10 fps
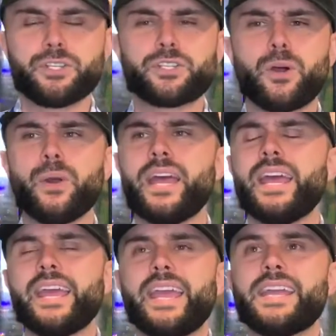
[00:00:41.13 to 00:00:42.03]
So
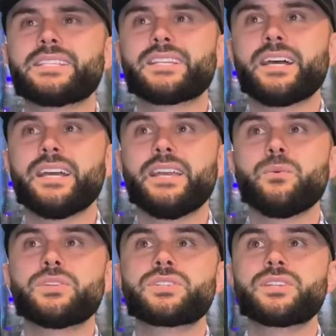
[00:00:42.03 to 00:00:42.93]
this
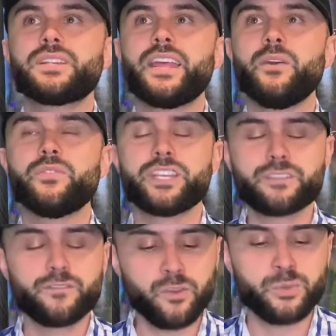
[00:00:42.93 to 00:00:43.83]

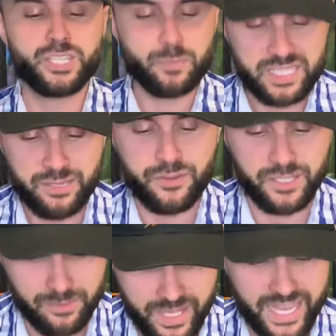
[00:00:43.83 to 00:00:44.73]
film was
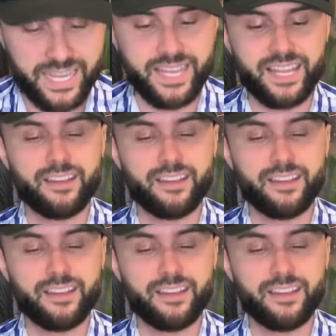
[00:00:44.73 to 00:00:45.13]
specifically made